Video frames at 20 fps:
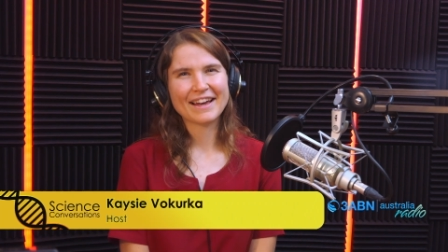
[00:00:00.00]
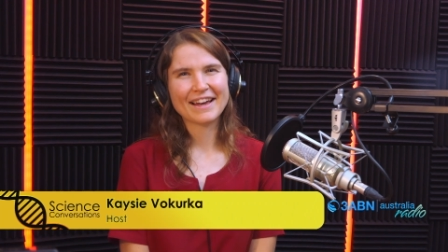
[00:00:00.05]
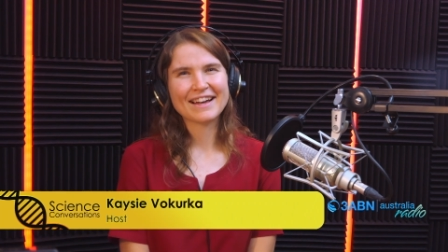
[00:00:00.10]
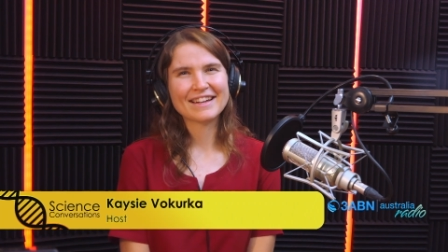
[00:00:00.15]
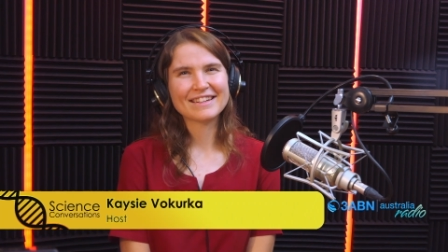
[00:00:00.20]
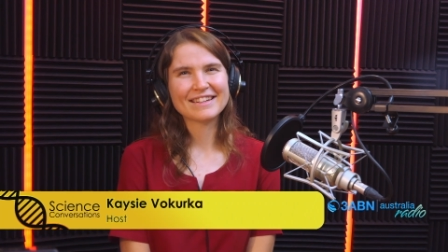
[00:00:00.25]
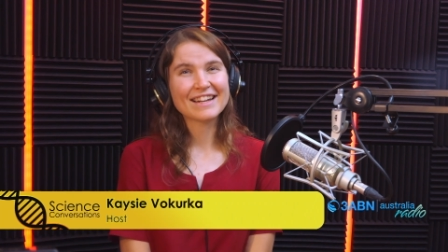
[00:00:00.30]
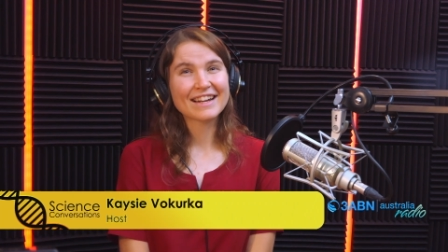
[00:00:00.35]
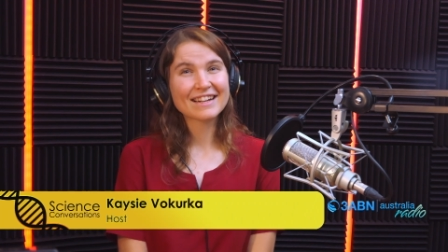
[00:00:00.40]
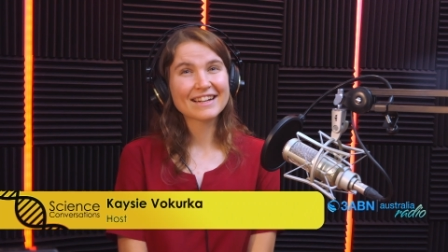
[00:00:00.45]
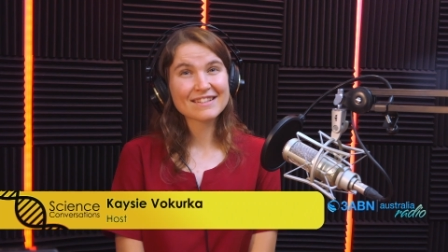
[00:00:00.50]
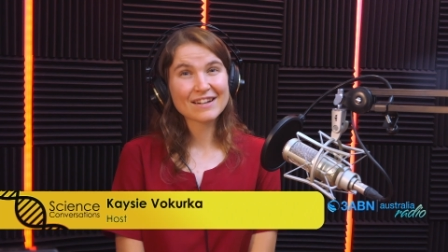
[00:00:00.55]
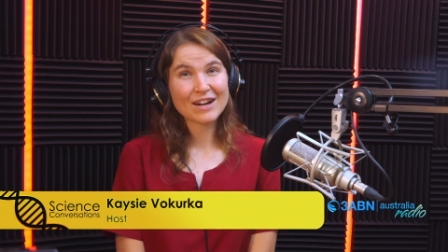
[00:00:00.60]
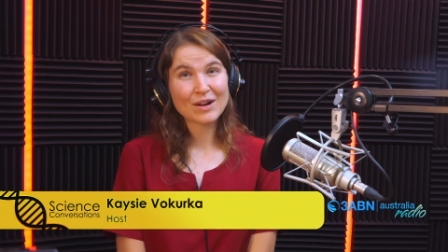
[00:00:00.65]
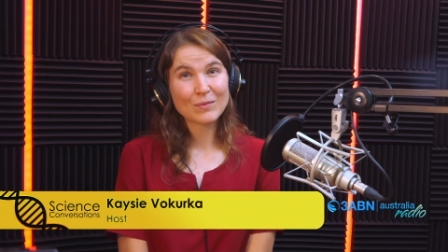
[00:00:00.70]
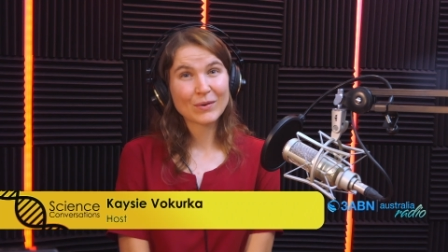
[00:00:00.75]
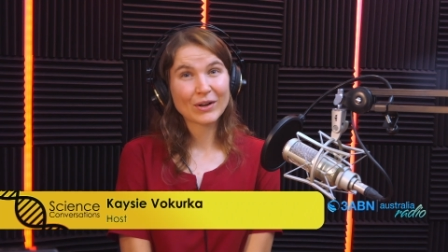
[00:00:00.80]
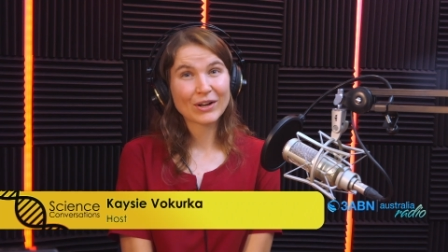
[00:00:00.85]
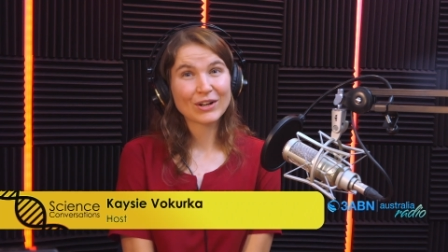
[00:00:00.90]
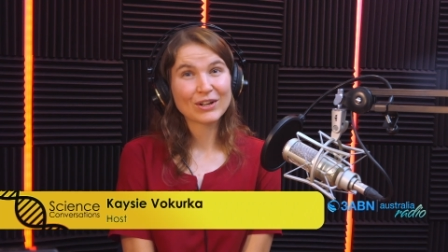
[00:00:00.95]
And next
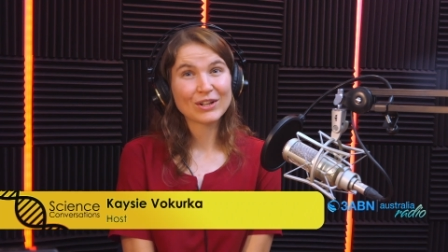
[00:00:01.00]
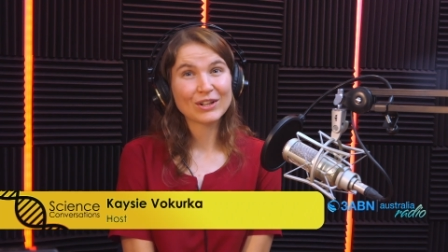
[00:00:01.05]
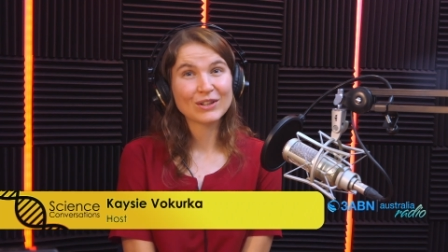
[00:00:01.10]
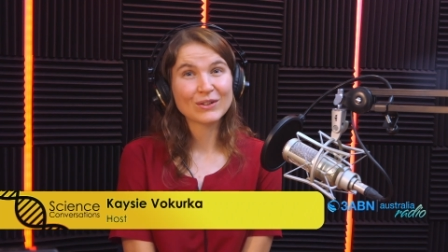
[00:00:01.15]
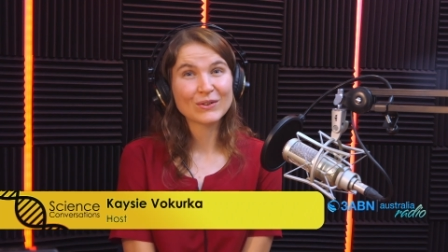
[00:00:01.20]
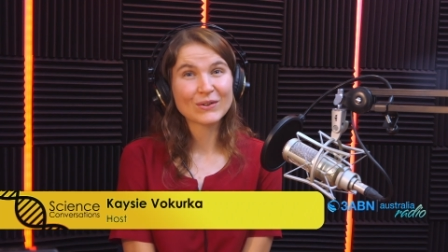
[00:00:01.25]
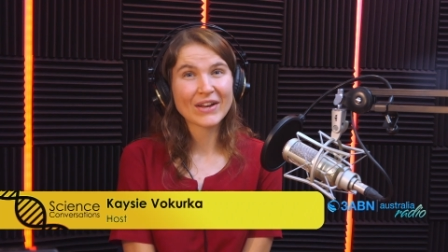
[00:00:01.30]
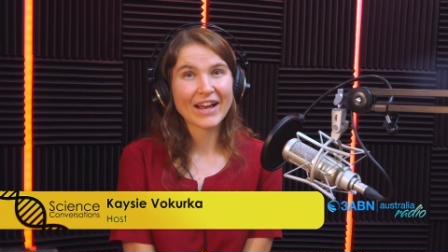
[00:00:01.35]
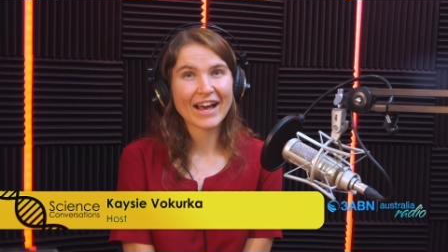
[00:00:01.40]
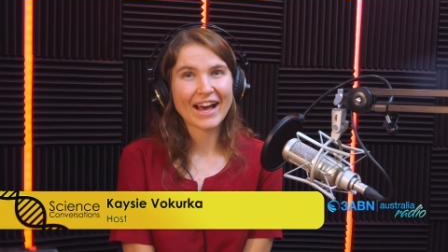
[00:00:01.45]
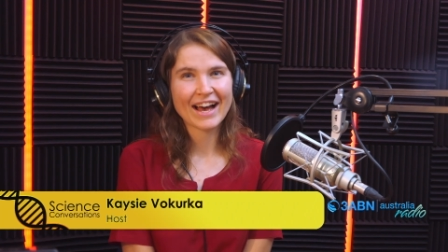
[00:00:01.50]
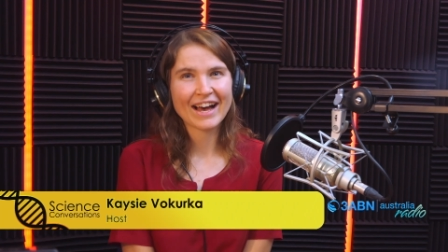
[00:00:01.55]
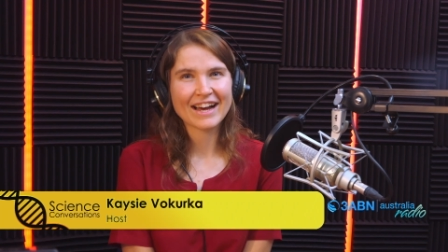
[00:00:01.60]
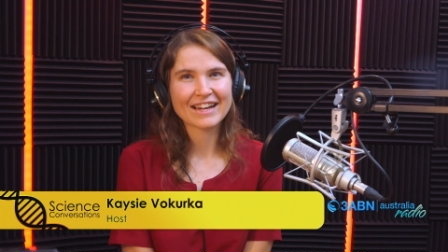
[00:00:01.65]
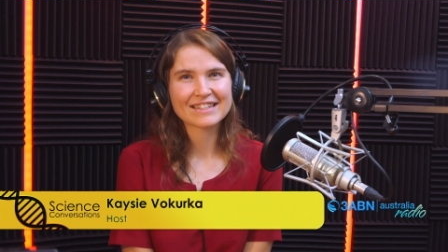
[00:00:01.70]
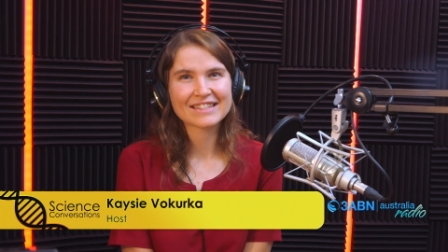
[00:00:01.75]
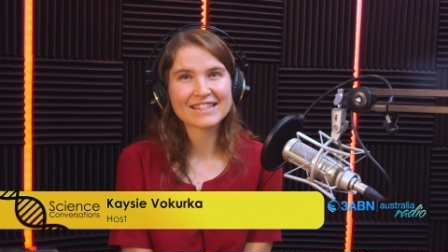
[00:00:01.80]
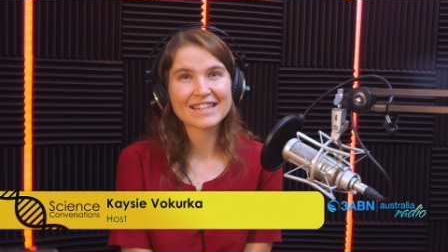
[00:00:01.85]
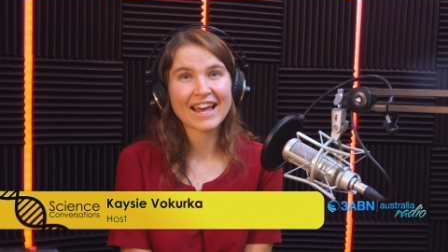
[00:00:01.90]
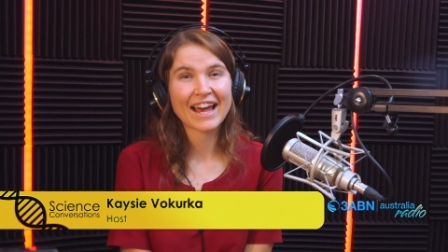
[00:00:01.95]
time we're going to look at,